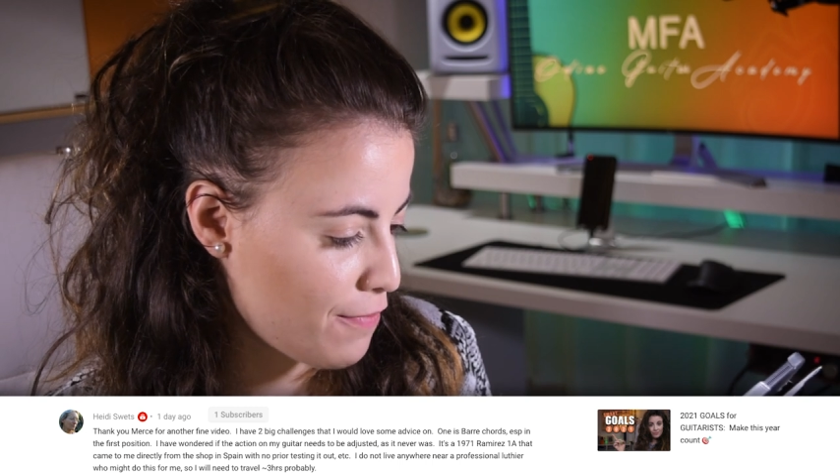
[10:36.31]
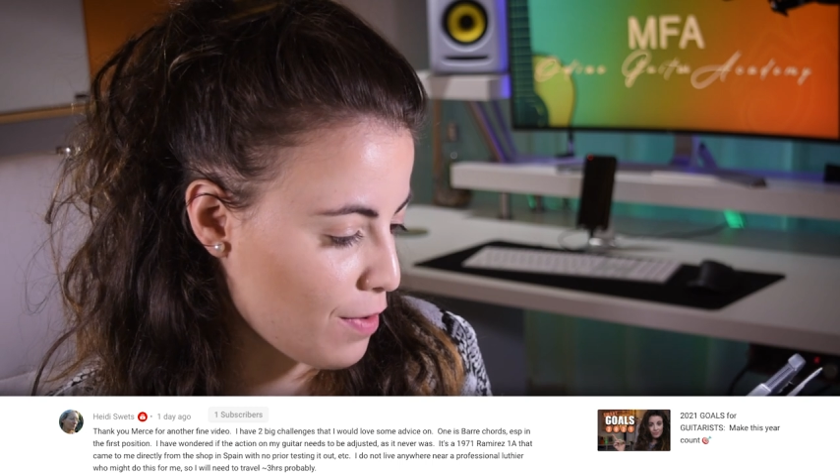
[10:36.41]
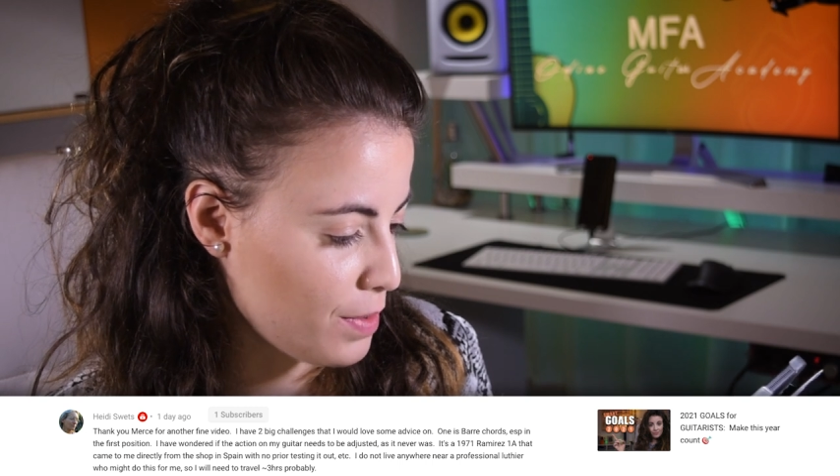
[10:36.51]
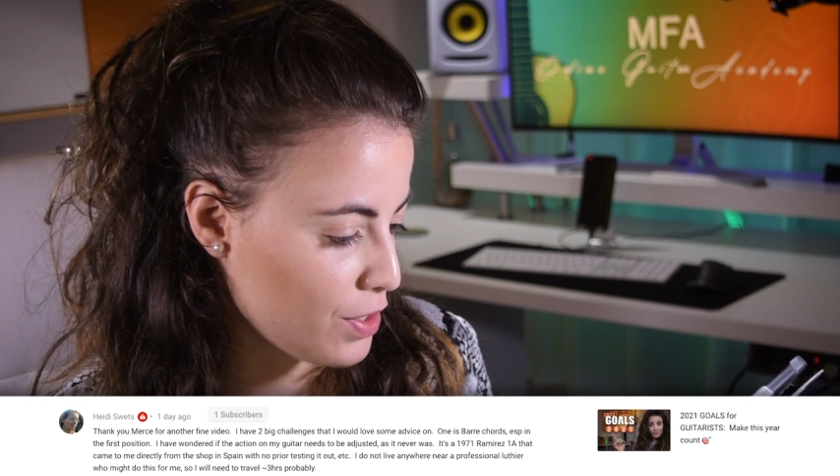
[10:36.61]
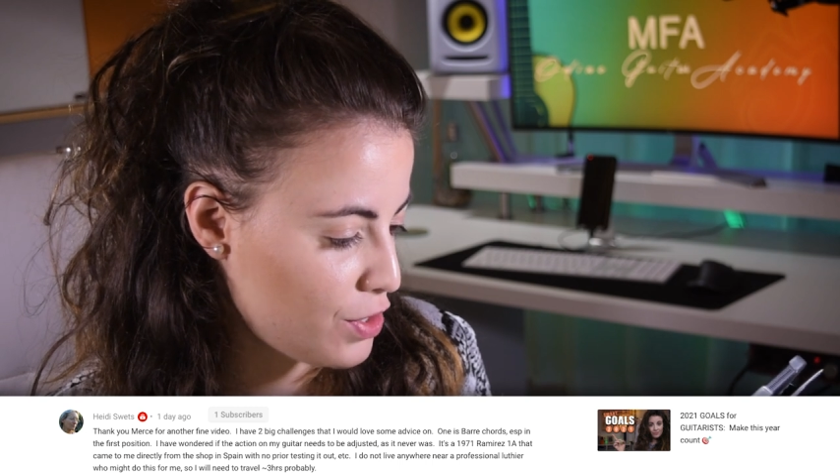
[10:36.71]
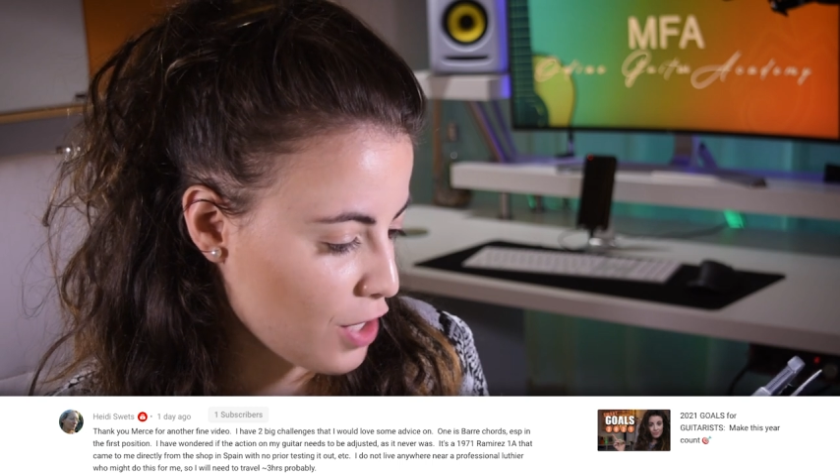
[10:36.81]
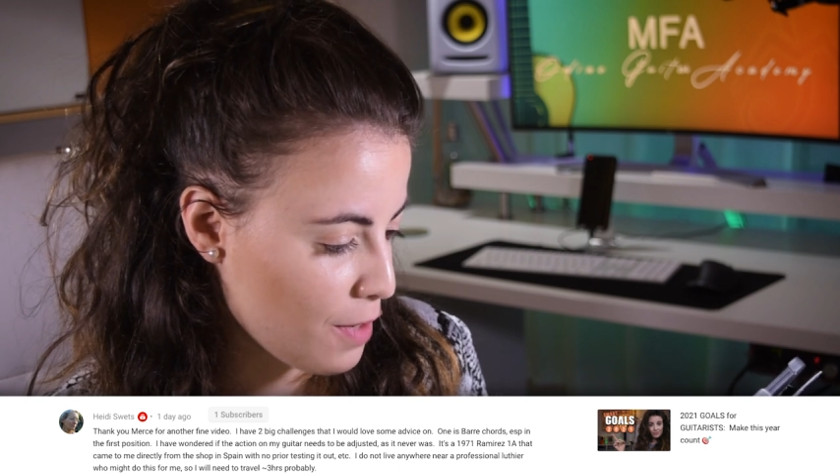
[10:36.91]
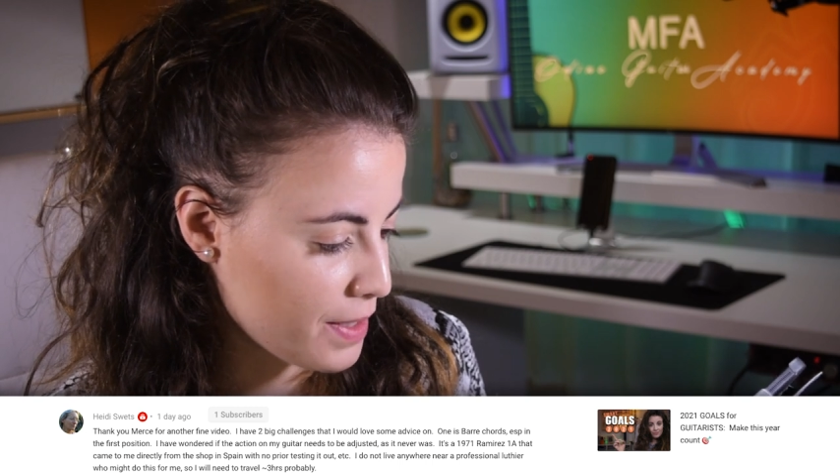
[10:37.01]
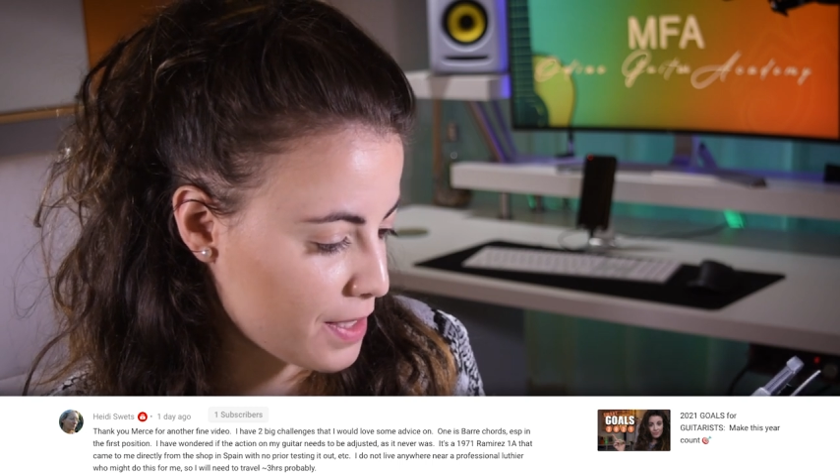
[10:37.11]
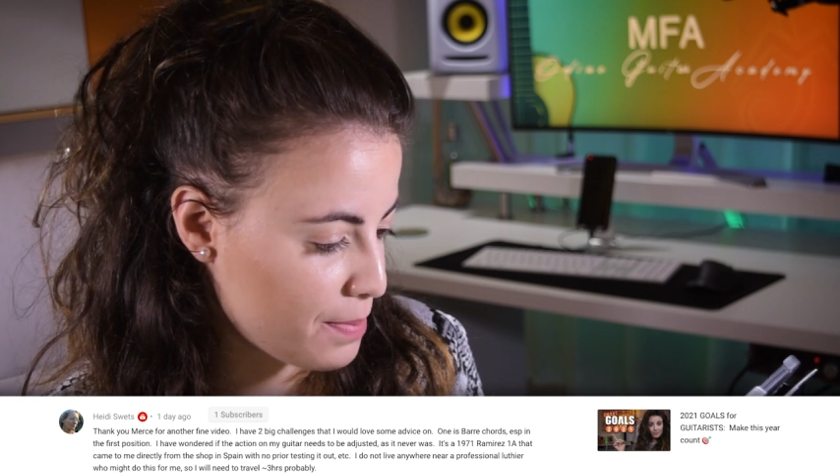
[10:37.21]
from the
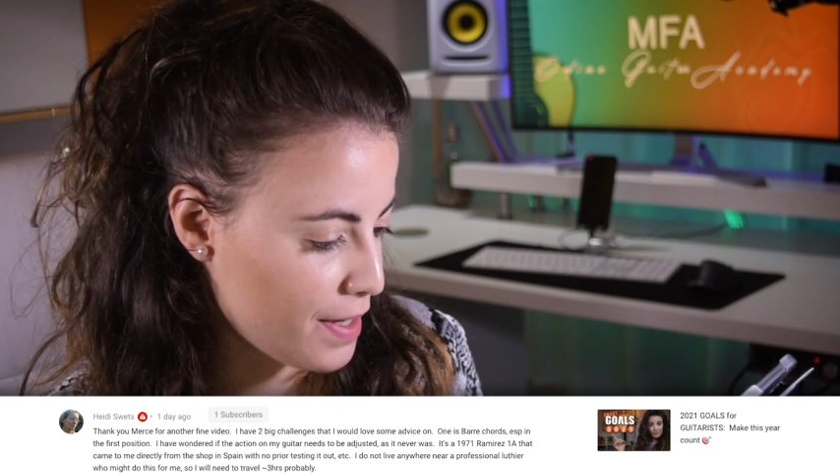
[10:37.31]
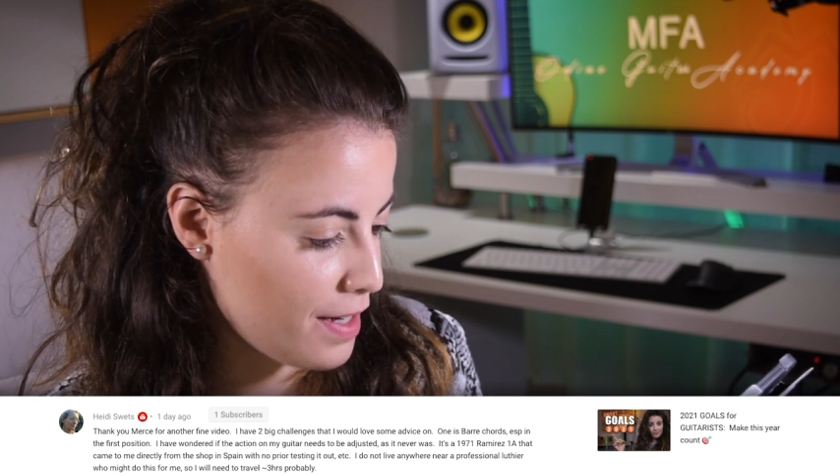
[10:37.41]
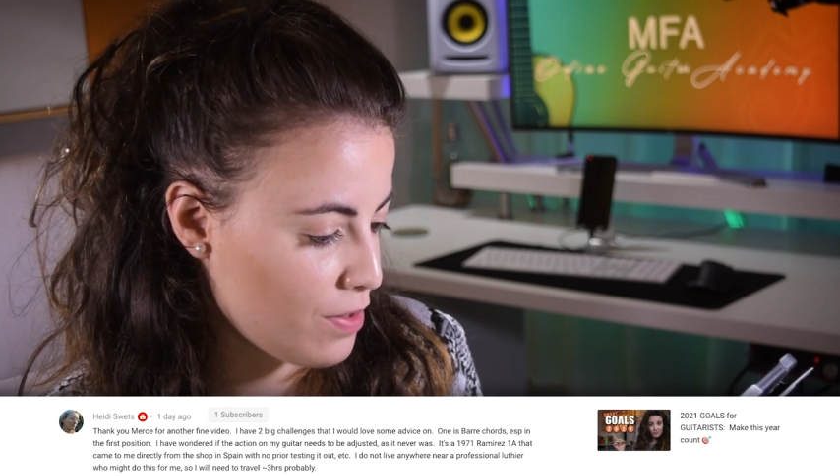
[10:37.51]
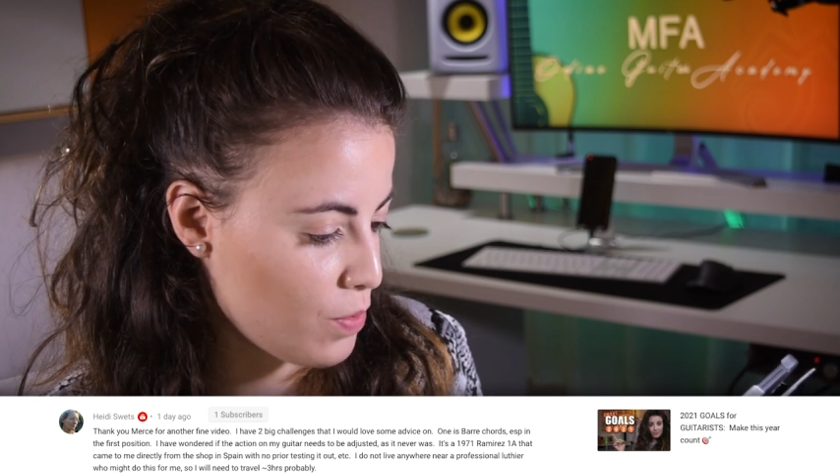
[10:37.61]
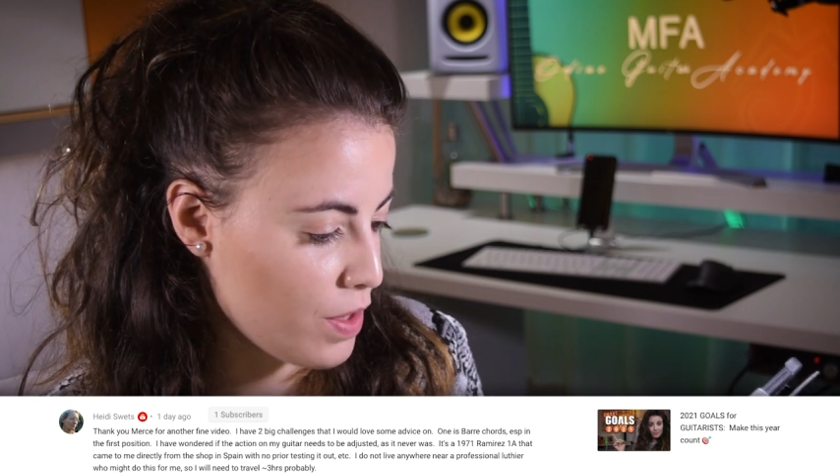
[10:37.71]
shop in Spain